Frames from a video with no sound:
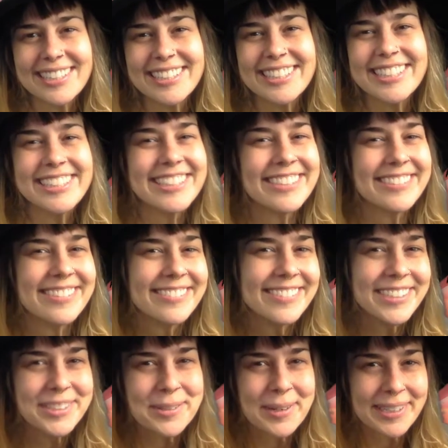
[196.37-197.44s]
So if
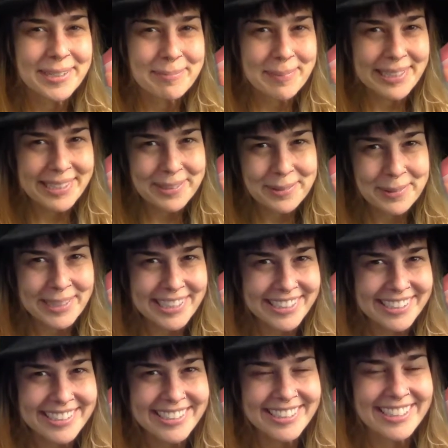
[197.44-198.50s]
you want to be a
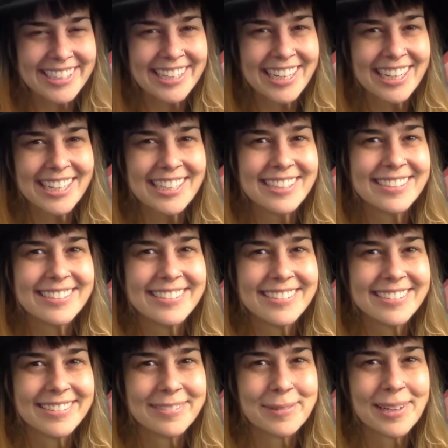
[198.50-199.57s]
winner today,
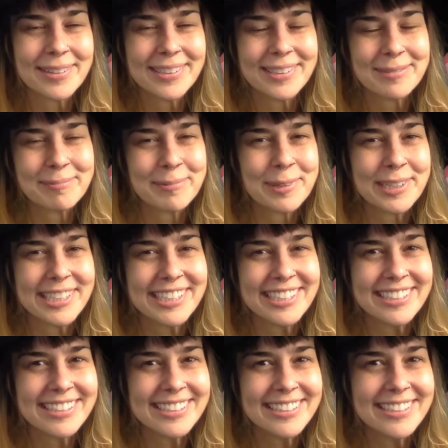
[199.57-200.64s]
welcome what
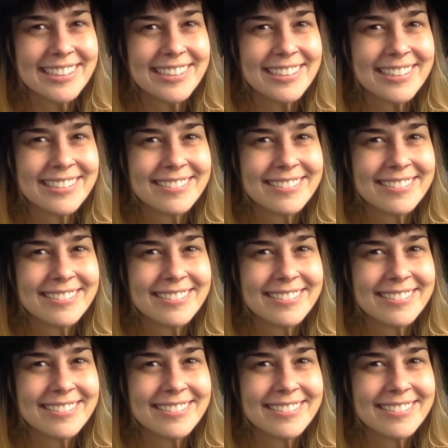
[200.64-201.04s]
is.